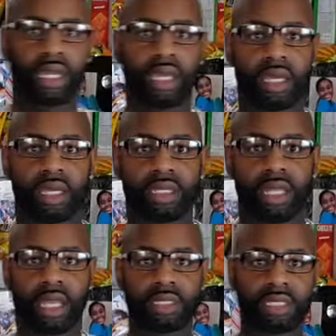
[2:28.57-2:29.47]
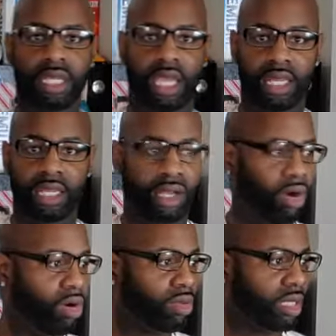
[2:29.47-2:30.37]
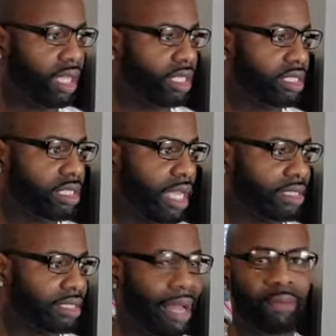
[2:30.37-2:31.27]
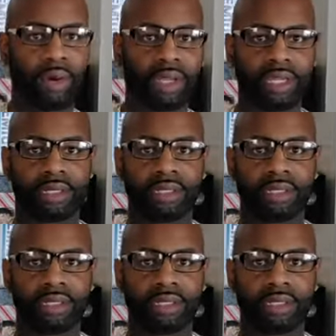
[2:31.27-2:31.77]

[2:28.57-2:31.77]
Yeah. The whole thing just, like, stopped working.